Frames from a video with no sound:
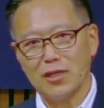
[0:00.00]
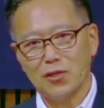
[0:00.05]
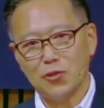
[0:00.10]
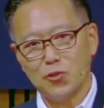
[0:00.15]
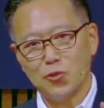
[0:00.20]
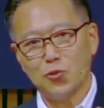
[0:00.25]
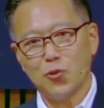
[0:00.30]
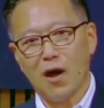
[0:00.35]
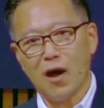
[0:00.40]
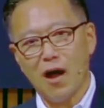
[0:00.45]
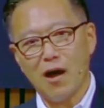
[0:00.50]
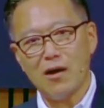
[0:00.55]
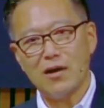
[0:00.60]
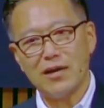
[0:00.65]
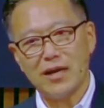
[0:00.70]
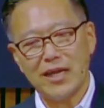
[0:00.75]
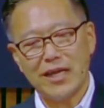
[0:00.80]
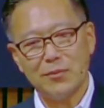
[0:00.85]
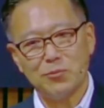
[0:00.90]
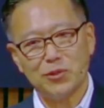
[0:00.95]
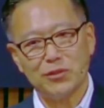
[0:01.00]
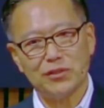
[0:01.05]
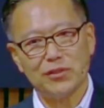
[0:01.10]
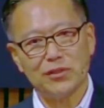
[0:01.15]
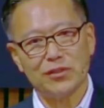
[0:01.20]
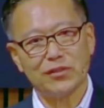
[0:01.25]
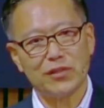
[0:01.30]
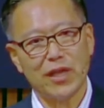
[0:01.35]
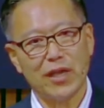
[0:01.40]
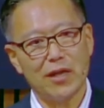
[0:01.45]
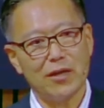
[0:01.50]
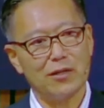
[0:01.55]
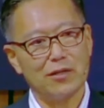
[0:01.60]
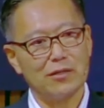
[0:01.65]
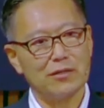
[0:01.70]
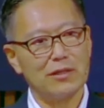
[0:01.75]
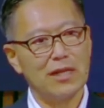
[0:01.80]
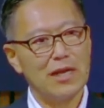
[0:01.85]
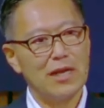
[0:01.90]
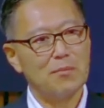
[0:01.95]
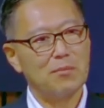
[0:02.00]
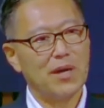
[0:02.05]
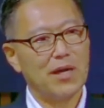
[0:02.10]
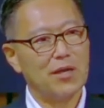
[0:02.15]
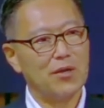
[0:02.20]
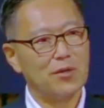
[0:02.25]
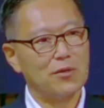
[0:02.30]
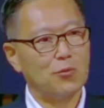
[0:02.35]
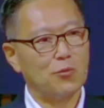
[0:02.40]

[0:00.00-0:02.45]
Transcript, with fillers: you are able to tell by